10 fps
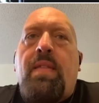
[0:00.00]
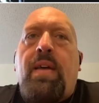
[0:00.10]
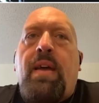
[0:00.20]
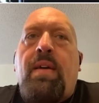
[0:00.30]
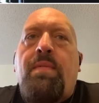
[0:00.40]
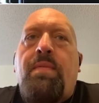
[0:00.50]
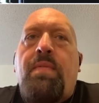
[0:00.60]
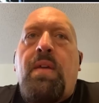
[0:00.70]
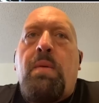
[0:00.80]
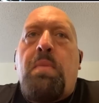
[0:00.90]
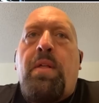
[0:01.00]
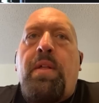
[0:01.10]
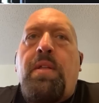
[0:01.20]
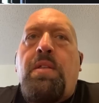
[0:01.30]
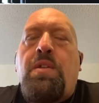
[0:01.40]
they have the
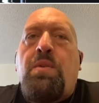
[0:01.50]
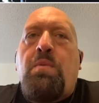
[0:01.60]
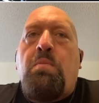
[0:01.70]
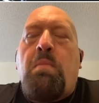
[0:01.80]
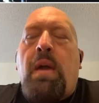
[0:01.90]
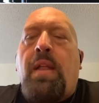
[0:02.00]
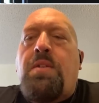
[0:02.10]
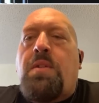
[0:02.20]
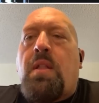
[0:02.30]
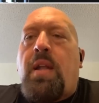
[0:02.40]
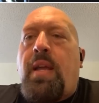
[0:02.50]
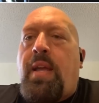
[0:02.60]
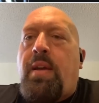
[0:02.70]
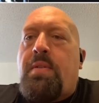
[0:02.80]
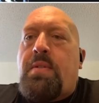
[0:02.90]
ability to manage a lot of
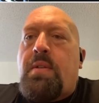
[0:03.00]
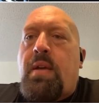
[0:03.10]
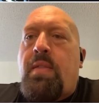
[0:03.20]
egos.